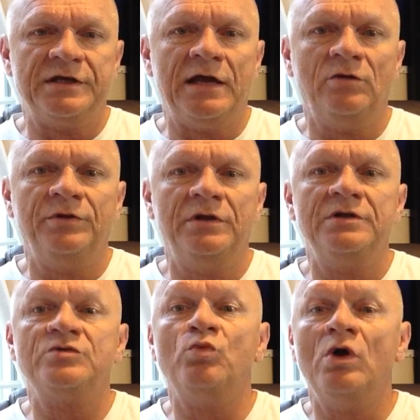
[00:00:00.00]
Accountability
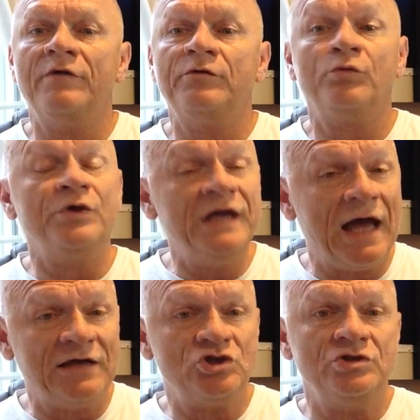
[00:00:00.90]
is more of a
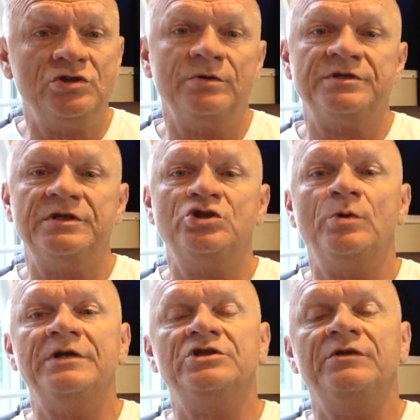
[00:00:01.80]
reaction to a
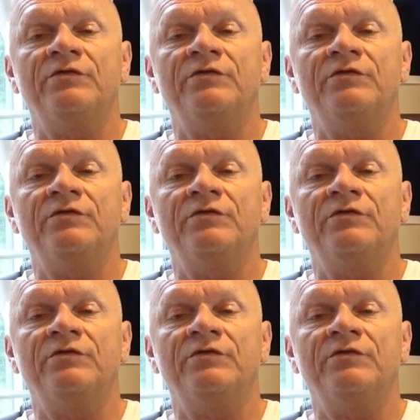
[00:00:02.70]
situation,